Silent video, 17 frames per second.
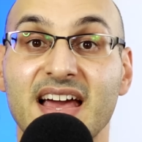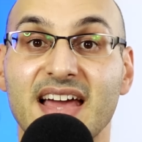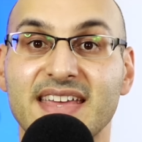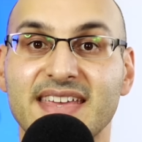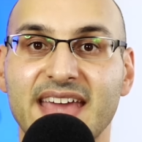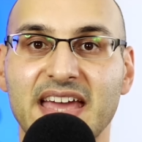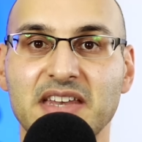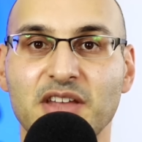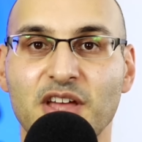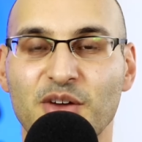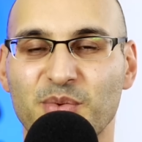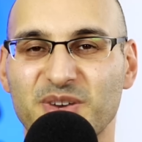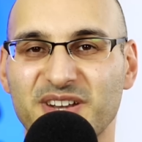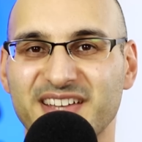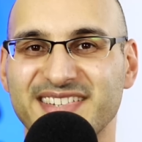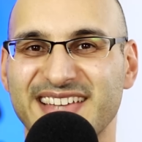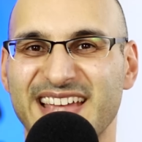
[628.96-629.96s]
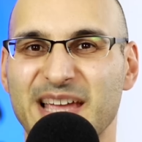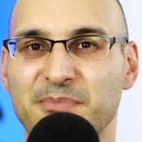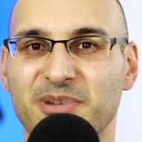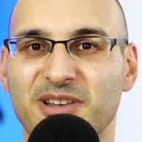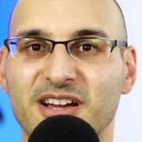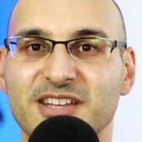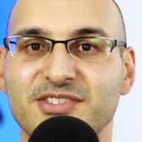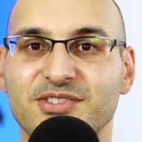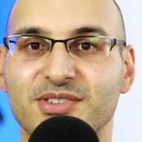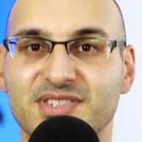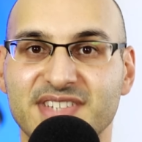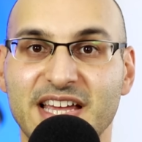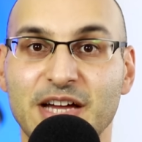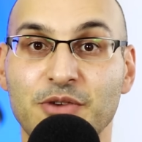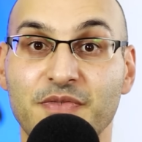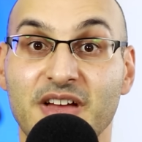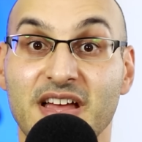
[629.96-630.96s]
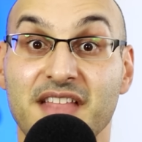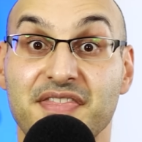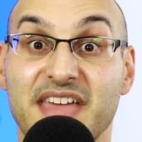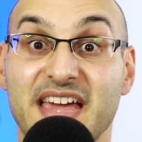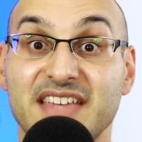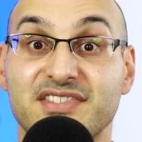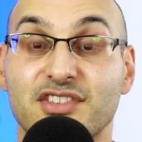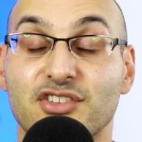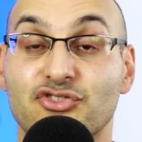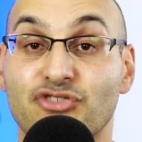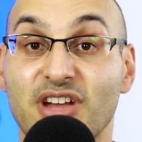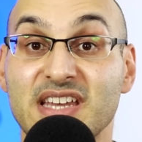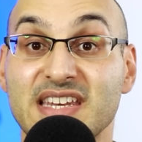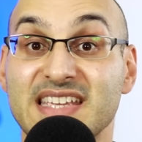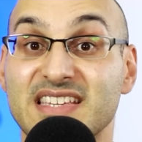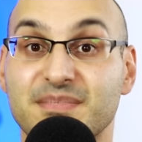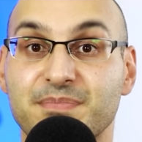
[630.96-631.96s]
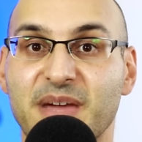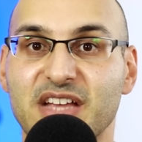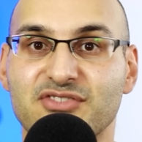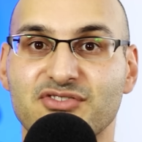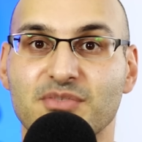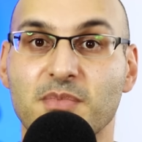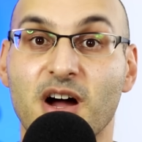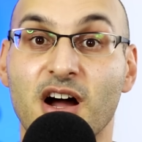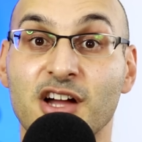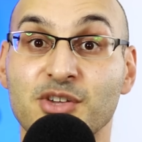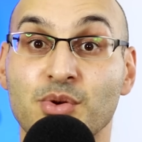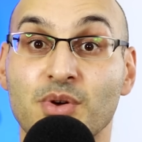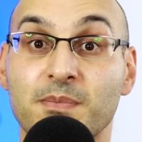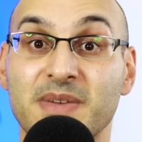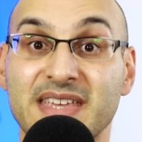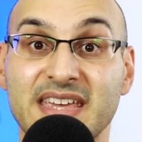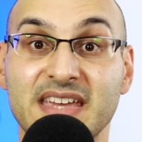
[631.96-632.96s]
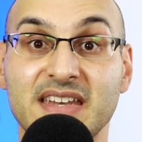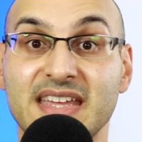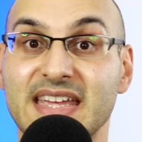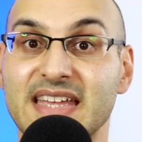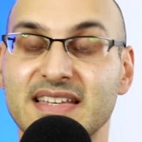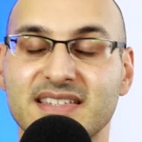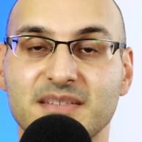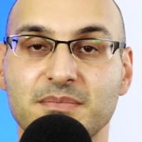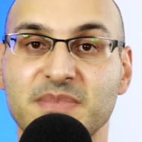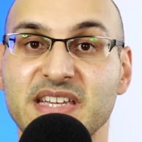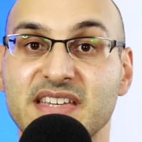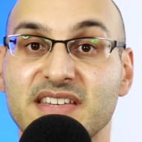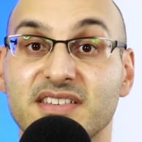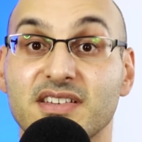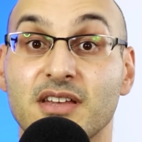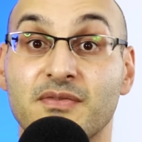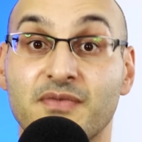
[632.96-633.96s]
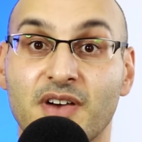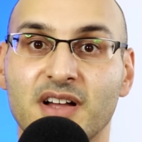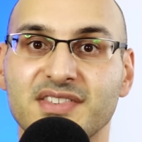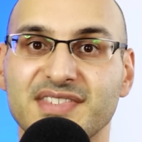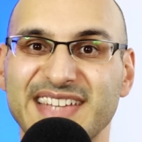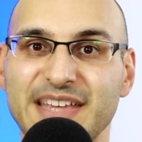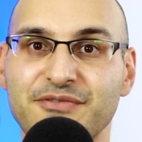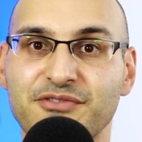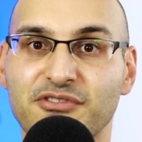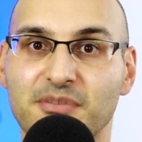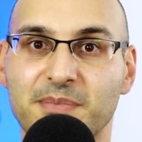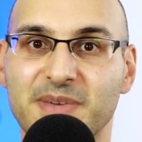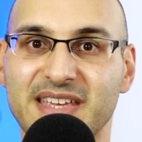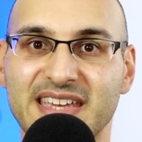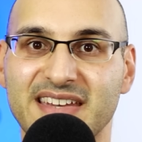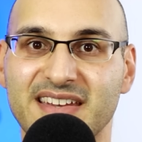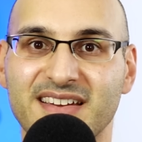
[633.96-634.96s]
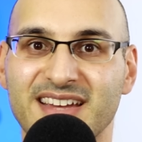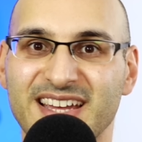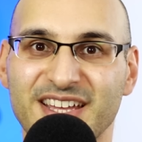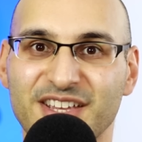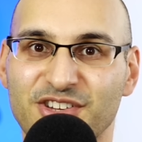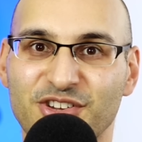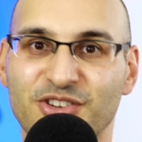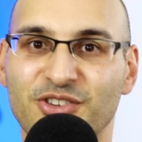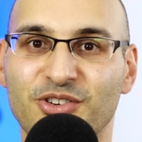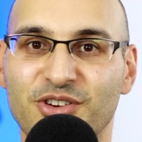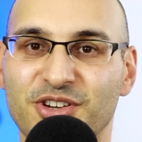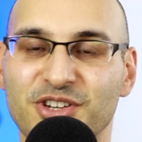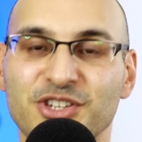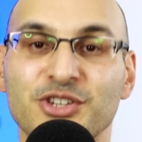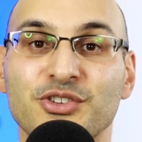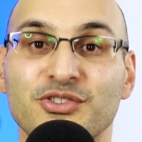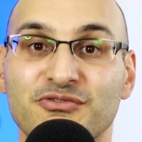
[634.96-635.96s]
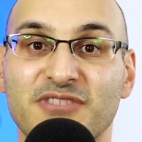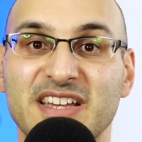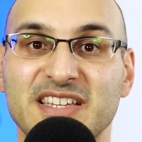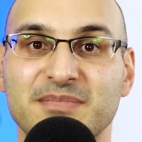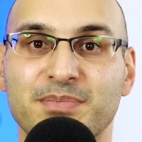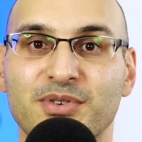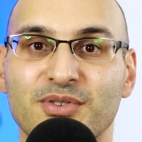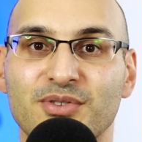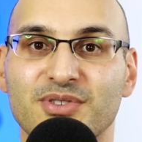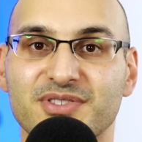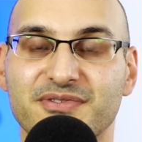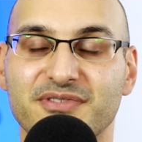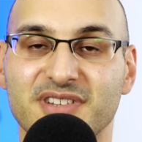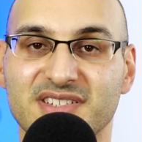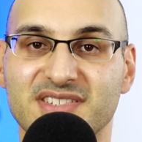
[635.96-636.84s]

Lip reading: Again, when I say apply to yourself, there's the training spectrum. Are you a beginner, intermediate, advanced? If you're a beginner, you're not going to use rest pause, for